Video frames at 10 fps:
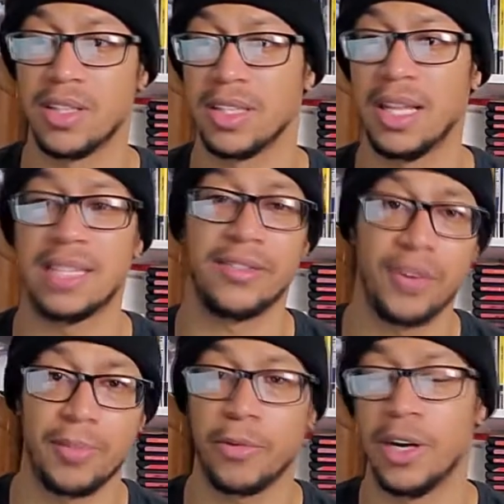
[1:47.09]
and lots of
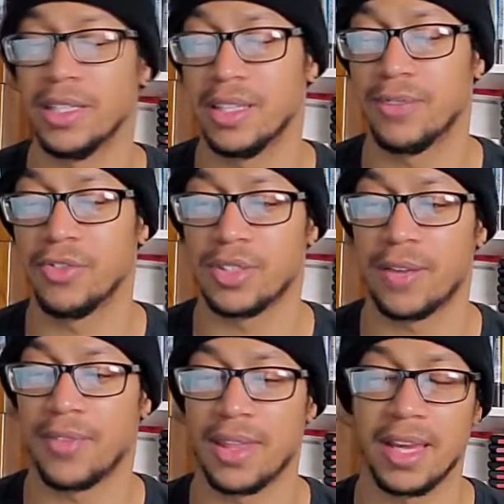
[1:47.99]
upgrades and different stuff
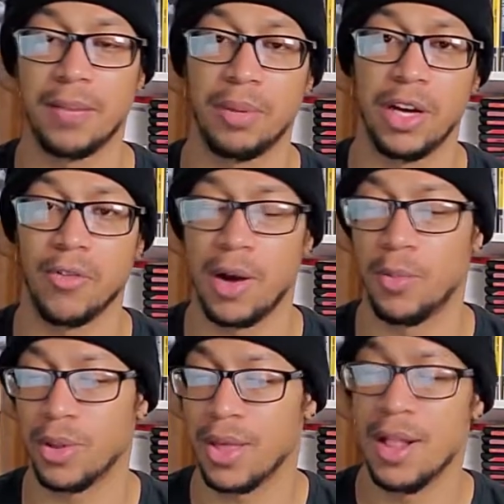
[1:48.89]
that they can play around with